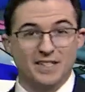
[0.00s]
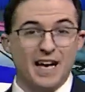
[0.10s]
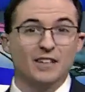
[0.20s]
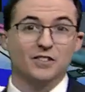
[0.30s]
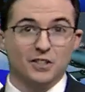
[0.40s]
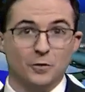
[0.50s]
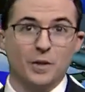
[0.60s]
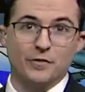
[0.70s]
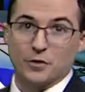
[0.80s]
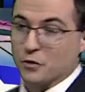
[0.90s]
down a little
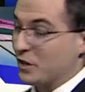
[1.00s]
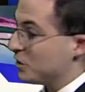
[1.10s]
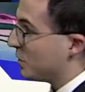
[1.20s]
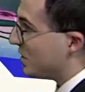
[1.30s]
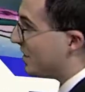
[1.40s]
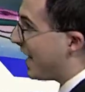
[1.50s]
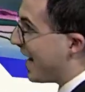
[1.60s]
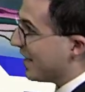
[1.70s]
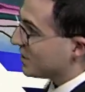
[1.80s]
bit for Christmas Day.